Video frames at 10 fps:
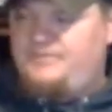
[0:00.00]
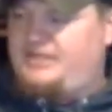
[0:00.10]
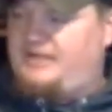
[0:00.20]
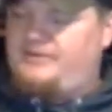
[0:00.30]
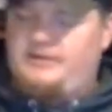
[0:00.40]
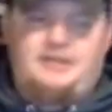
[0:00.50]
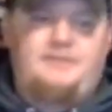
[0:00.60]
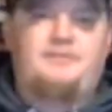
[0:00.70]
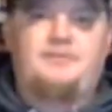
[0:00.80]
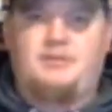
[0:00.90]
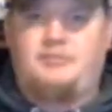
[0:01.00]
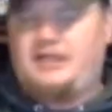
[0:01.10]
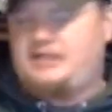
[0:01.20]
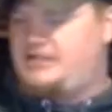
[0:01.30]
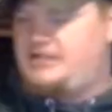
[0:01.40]
definitely
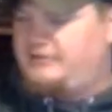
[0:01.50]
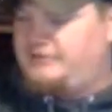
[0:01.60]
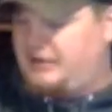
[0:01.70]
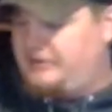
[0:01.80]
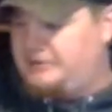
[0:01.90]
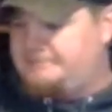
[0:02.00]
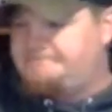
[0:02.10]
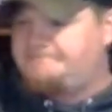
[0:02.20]
complexity of flavor